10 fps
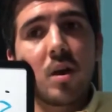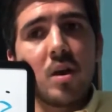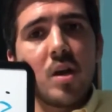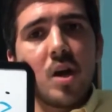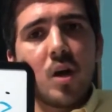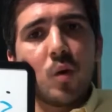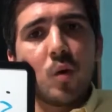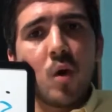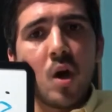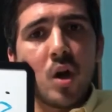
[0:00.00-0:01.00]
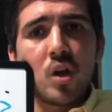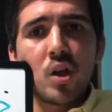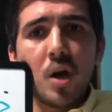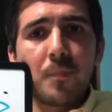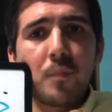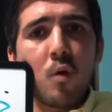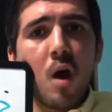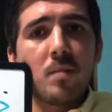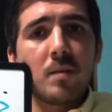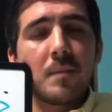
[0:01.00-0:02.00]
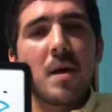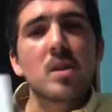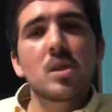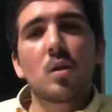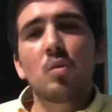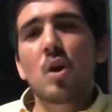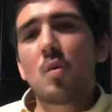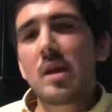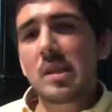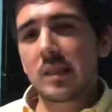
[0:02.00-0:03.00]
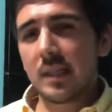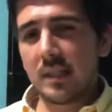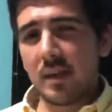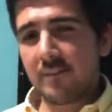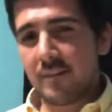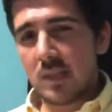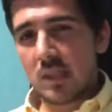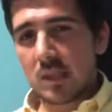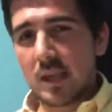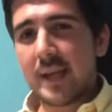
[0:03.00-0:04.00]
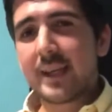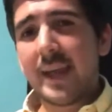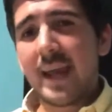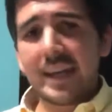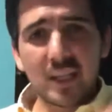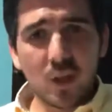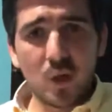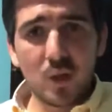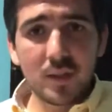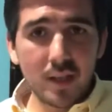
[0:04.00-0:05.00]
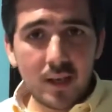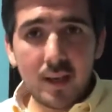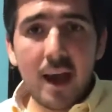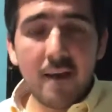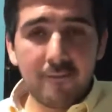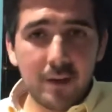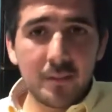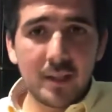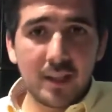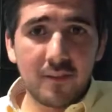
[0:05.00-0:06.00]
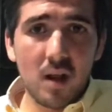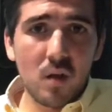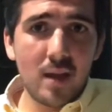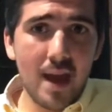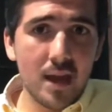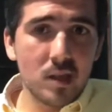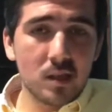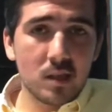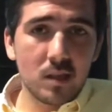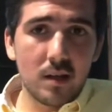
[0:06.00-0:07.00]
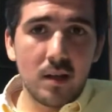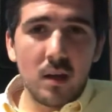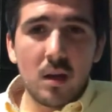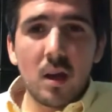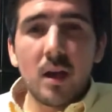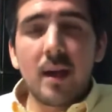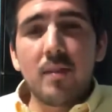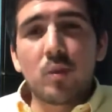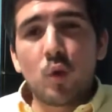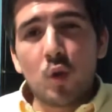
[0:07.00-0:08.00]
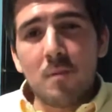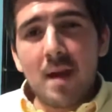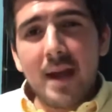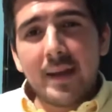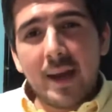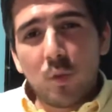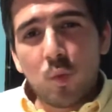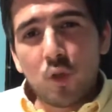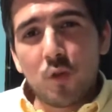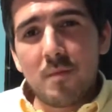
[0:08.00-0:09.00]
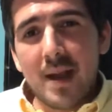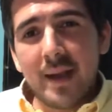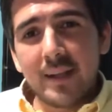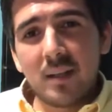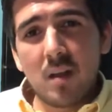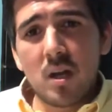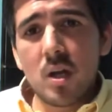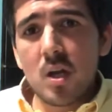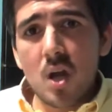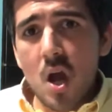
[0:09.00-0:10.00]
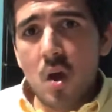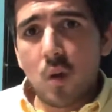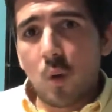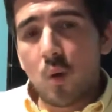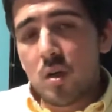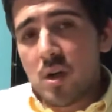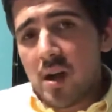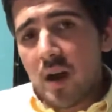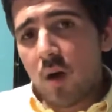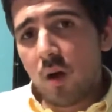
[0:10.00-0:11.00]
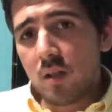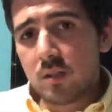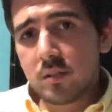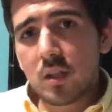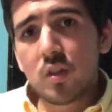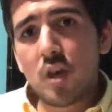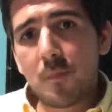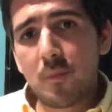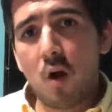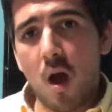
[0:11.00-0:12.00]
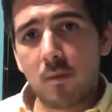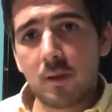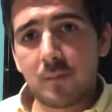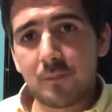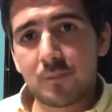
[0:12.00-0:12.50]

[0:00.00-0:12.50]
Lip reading: No, no problem. So notice the difference. Can and could, affirmative. Oh yes. Do you mind and would you mind? No, not at all. No problem.